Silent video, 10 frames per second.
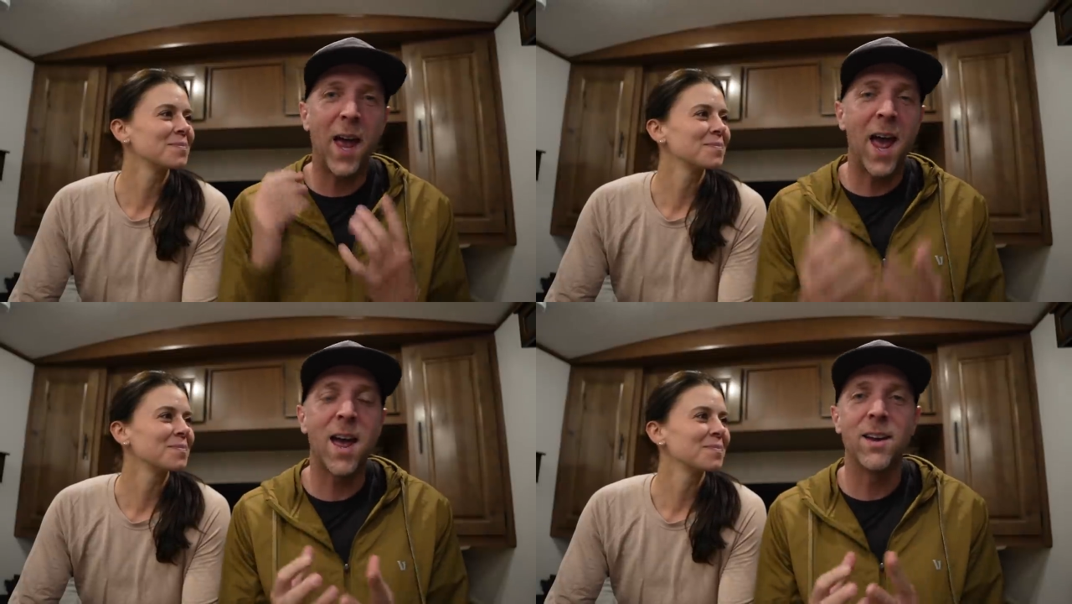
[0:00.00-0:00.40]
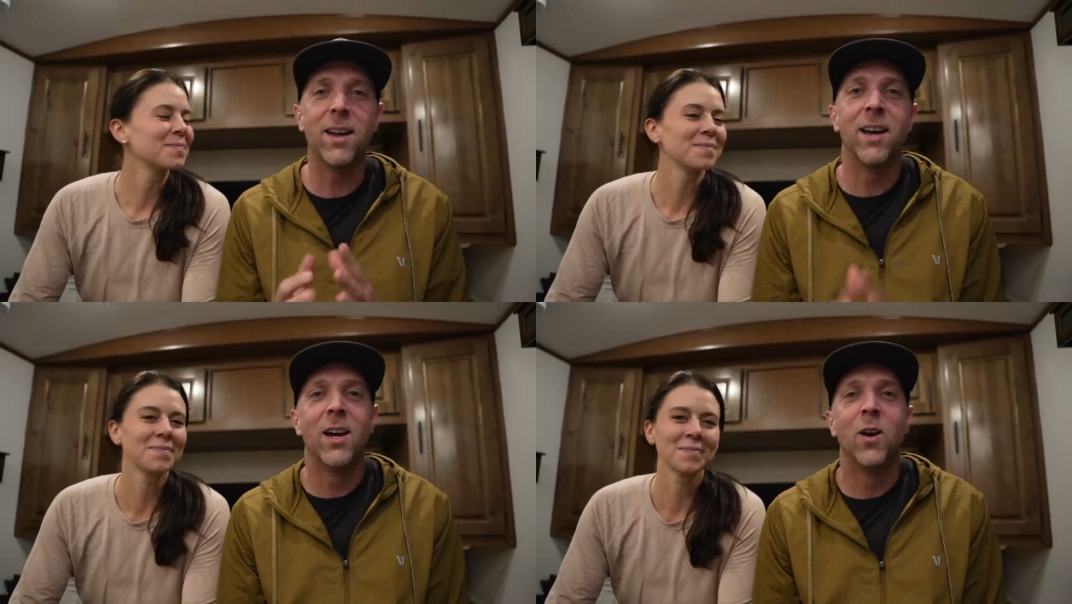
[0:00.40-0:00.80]
Speaker 1: and
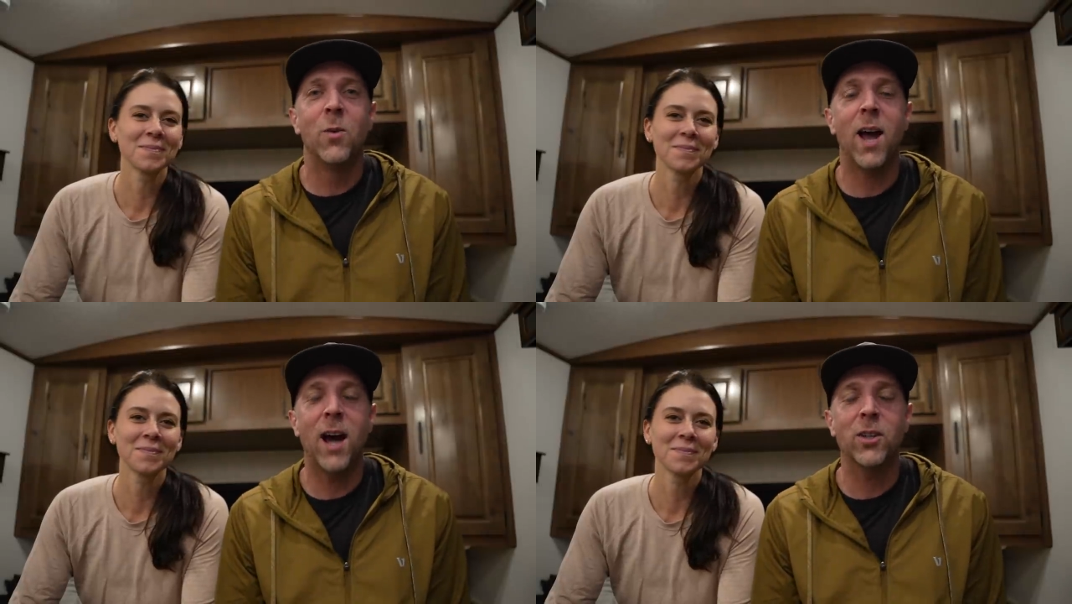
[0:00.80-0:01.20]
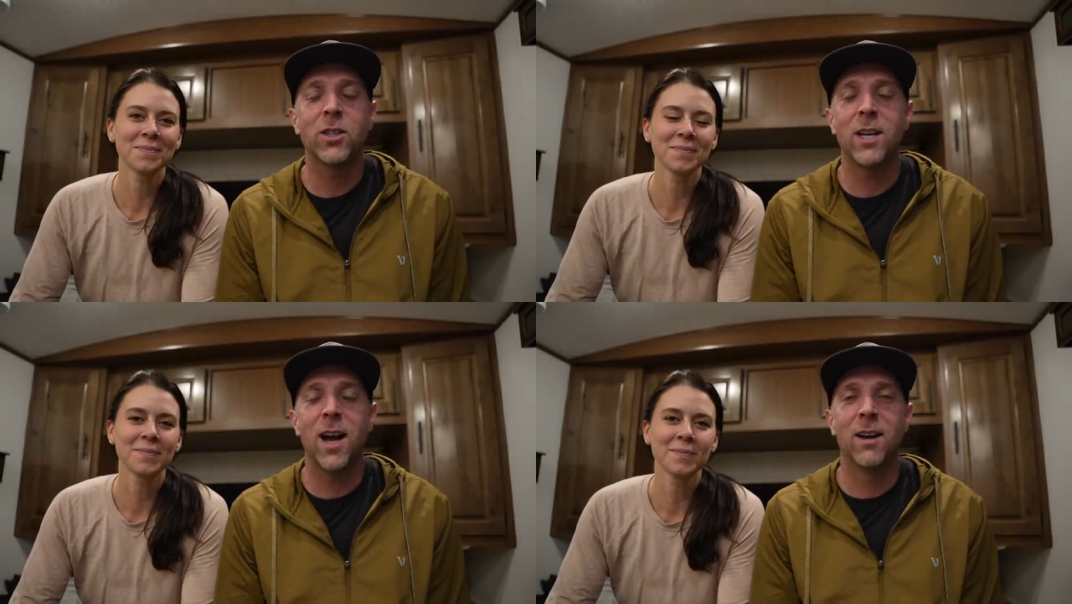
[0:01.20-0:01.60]
we actually
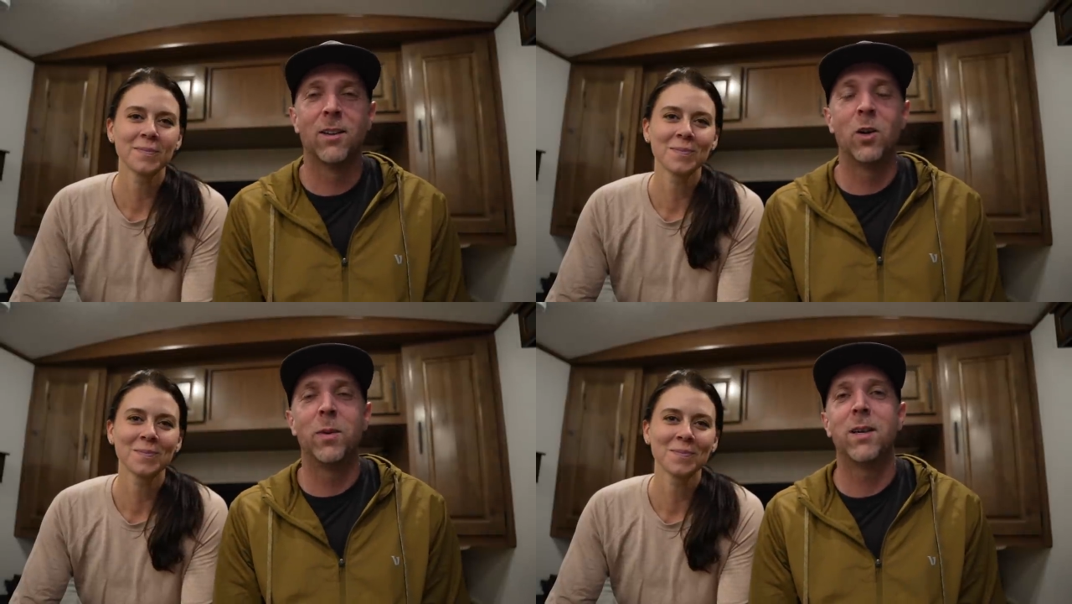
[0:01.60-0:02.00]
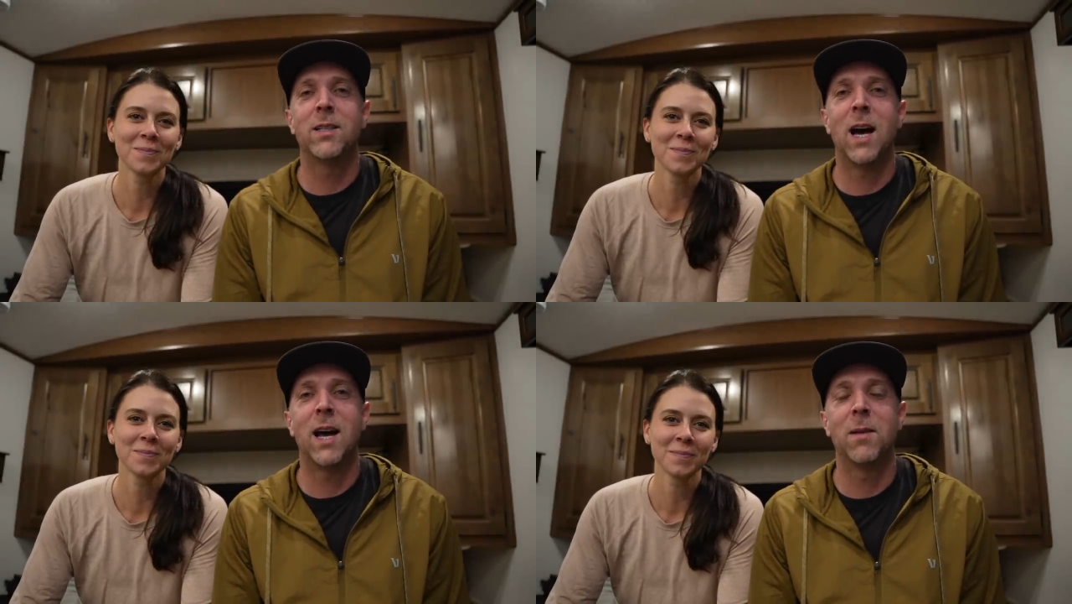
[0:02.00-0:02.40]
got a little bit of
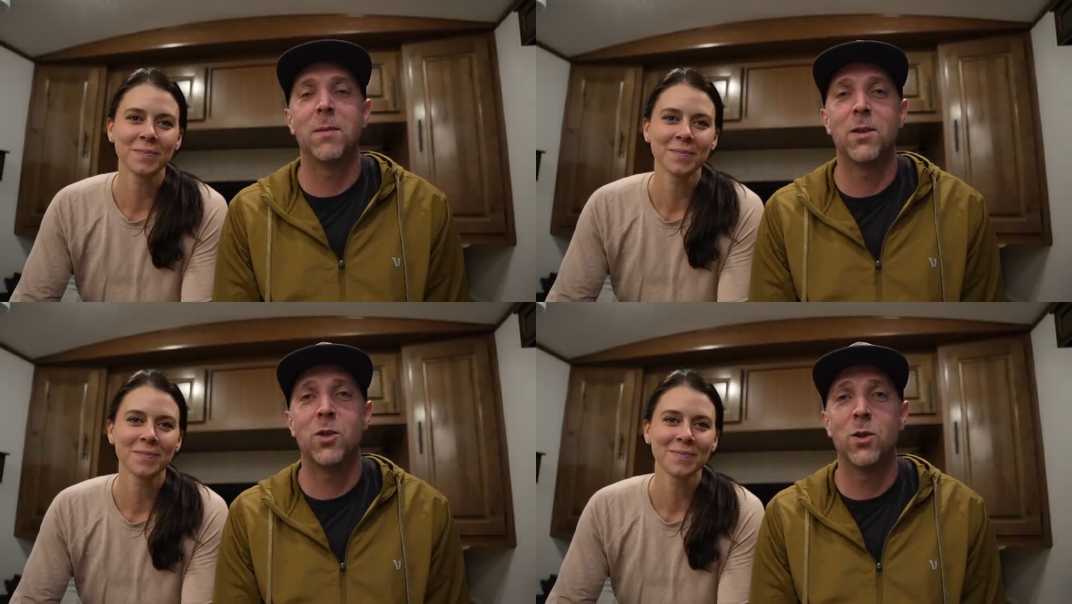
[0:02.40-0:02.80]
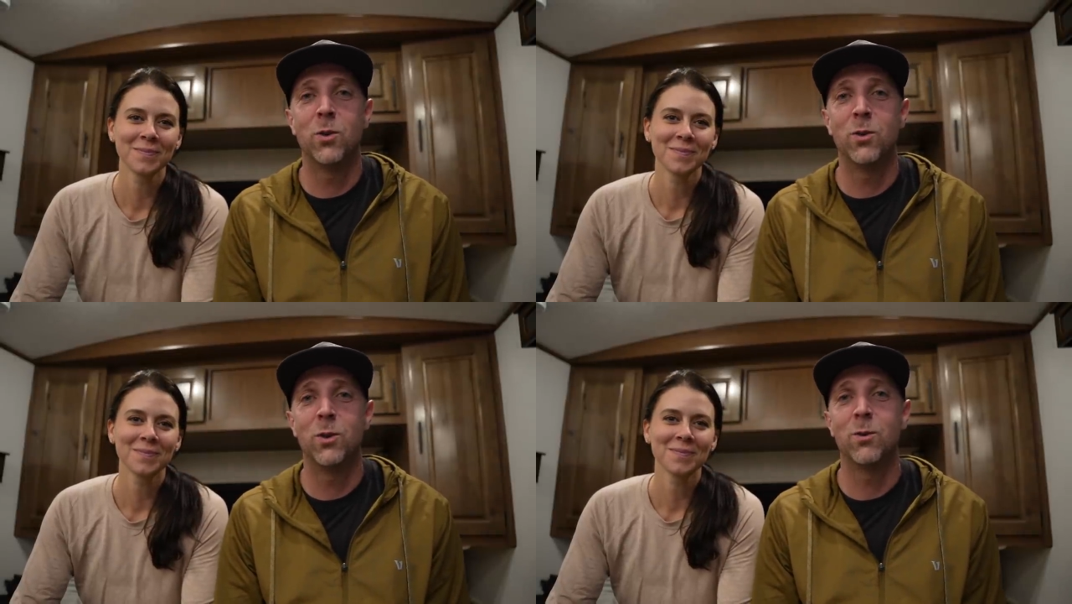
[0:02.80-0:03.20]
time to
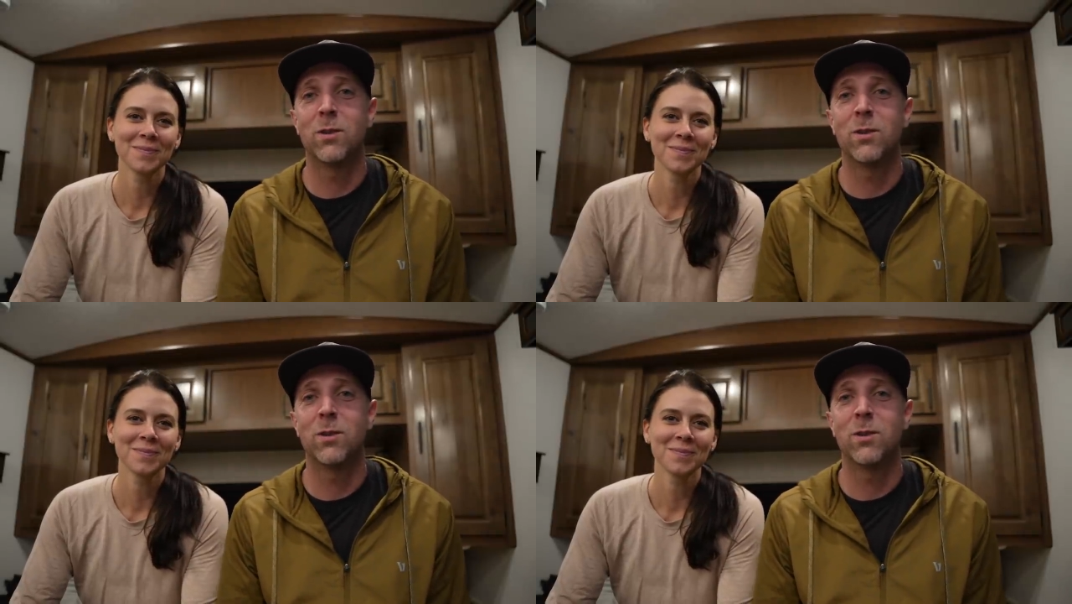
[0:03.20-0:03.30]
do